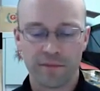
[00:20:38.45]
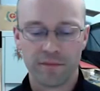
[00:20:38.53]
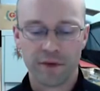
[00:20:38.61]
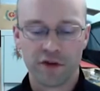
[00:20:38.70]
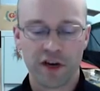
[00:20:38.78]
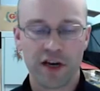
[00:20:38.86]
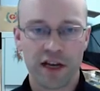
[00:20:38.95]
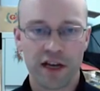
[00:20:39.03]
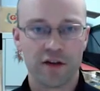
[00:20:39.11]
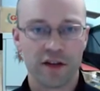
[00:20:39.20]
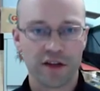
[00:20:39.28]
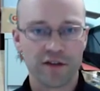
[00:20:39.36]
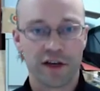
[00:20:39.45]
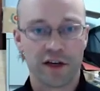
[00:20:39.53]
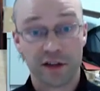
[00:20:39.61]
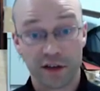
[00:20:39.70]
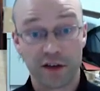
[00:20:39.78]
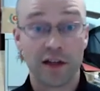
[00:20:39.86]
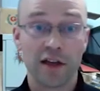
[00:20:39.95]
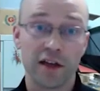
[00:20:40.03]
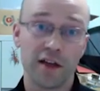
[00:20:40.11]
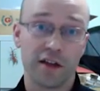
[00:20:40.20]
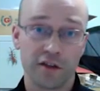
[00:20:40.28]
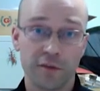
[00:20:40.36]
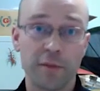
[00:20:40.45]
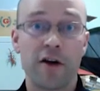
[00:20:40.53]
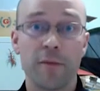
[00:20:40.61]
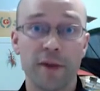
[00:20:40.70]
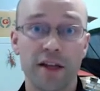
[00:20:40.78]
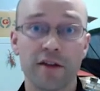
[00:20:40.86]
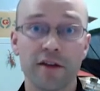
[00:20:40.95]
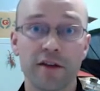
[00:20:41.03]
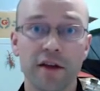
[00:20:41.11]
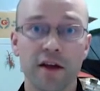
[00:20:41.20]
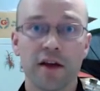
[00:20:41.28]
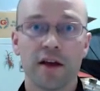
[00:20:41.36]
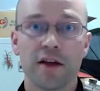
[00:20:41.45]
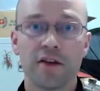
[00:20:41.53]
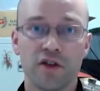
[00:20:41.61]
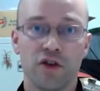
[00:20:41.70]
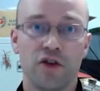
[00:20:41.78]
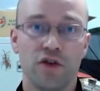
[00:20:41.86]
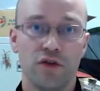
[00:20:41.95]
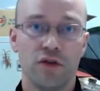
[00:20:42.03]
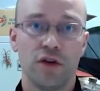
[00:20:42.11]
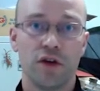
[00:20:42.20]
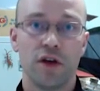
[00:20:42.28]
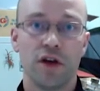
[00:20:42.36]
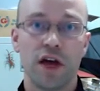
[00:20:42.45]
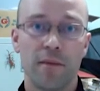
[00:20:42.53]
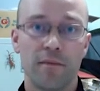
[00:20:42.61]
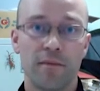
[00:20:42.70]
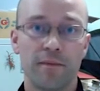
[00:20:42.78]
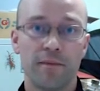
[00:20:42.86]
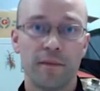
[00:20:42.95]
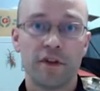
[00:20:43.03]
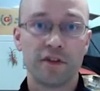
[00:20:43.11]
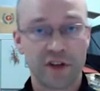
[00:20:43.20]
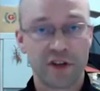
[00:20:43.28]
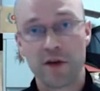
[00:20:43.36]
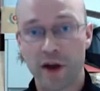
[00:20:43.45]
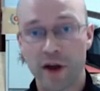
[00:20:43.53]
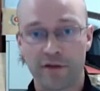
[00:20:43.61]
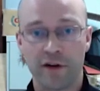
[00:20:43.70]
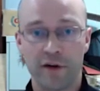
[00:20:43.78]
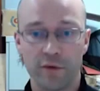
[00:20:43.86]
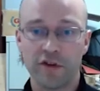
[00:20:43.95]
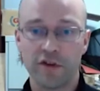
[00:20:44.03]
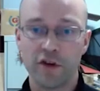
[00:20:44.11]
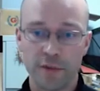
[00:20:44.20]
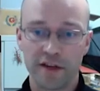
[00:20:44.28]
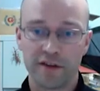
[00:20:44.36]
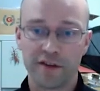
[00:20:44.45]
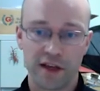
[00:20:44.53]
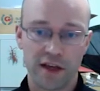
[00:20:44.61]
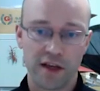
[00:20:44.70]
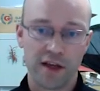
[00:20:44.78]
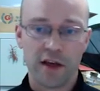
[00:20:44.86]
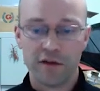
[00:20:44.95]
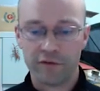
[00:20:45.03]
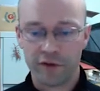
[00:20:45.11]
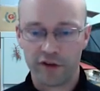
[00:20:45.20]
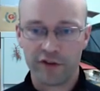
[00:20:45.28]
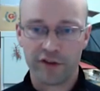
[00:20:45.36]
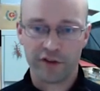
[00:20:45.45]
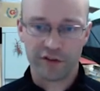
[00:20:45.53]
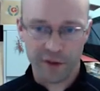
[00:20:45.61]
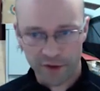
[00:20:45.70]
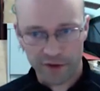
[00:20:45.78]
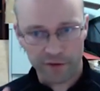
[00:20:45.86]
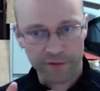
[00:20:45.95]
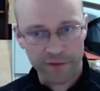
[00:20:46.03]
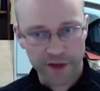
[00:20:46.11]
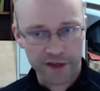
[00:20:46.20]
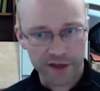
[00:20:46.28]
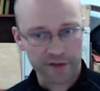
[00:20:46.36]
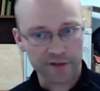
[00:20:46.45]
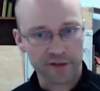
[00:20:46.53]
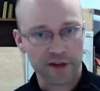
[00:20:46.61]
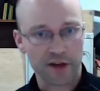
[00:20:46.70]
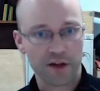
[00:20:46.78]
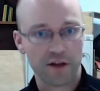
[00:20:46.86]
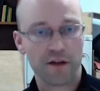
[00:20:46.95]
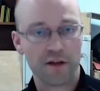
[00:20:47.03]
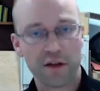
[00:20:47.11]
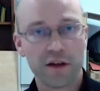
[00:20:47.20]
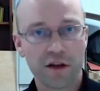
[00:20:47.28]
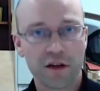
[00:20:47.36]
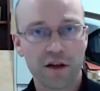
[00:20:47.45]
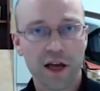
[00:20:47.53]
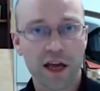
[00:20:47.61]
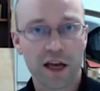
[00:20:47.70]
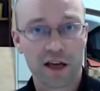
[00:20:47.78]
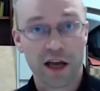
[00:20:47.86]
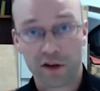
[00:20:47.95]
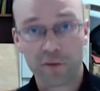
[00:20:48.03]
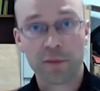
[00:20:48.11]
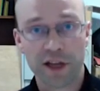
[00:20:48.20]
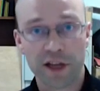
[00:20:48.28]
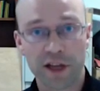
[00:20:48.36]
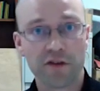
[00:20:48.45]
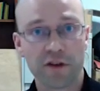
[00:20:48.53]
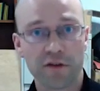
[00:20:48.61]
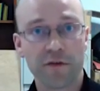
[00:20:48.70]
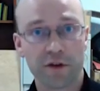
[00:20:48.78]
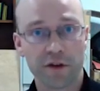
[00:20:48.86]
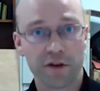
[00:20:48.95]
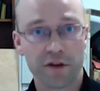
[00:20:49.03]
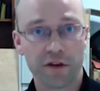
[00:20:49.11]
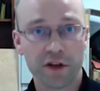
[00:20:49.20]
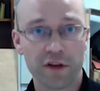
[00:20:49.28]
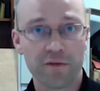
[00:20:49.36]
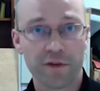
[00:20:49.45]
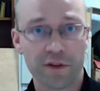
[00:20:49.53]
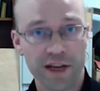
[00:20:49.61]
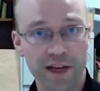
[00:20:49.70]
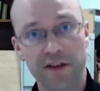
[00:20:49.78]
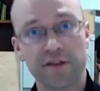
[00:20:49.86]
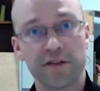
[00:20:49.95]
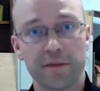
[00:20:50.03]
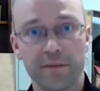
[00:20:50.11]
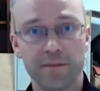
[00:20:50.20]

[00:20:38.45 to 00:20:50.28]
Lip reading: try and nail this, and I did an experiment to see whether it was humidity versus some other feeding style explanation for the nest.